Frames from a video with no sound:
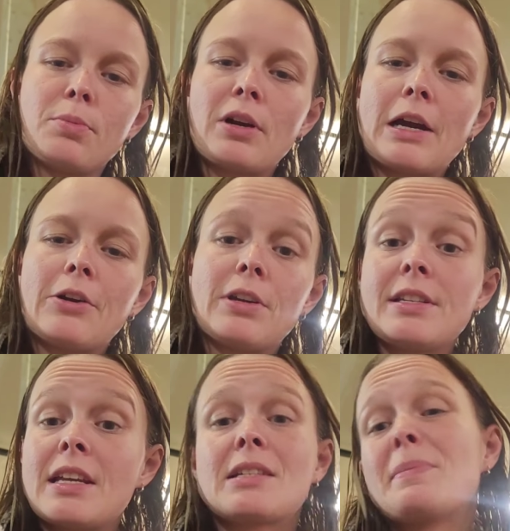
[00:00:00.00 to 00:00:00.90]
your
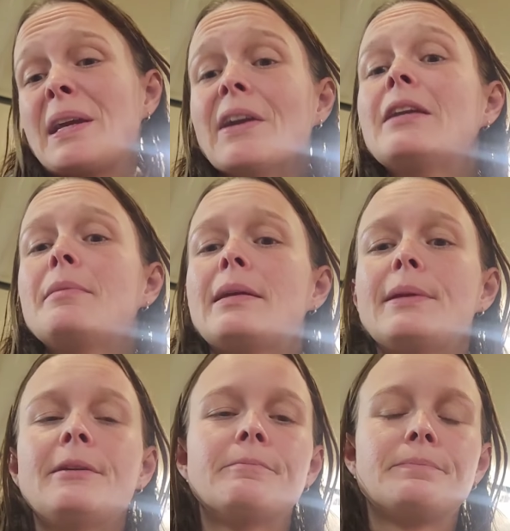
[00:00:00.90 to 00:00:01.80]
priorities as a parent
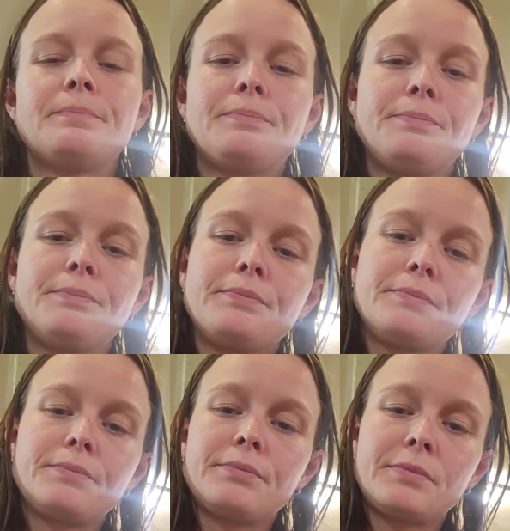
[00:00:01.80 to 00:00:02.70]
maybe.
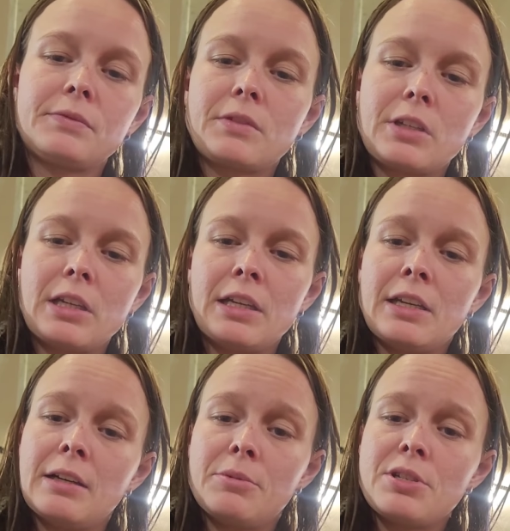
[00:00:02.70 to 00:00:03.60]
And
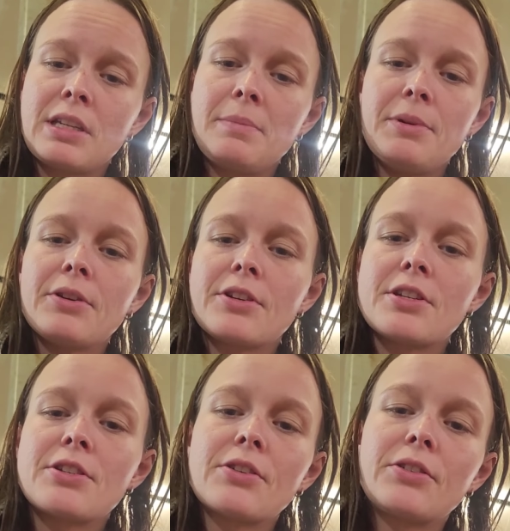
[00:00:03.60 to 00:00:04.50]
um, just keep your
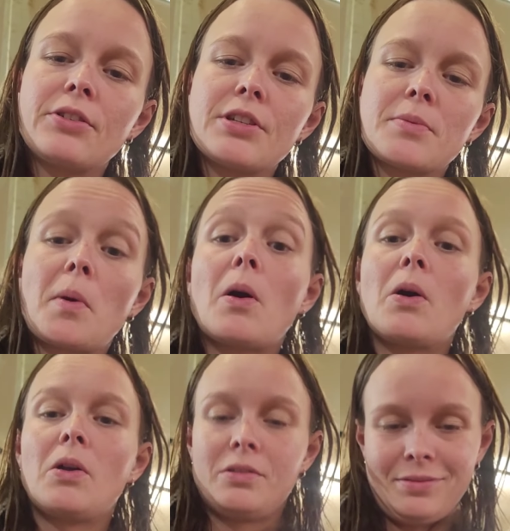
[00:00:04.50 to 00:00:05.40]
circle
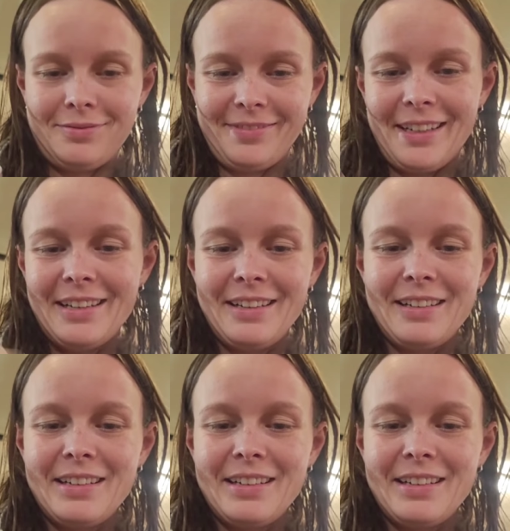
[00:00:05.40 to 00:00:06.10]
small, okay?